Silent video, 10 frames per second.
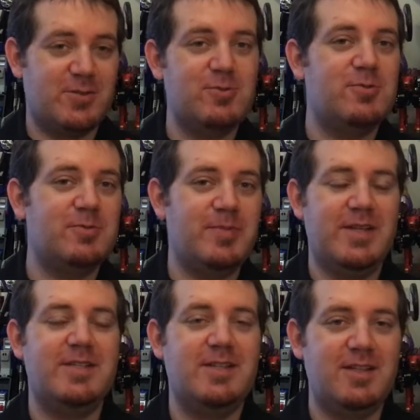cool
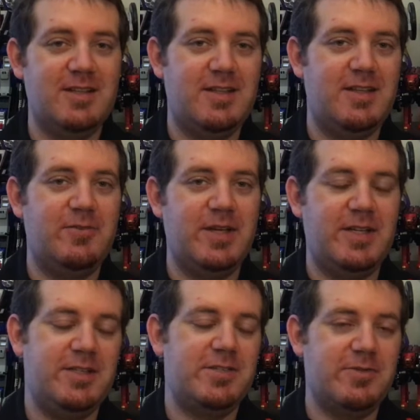based on the
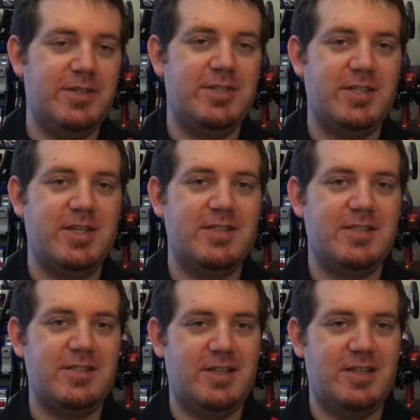grainy screenshots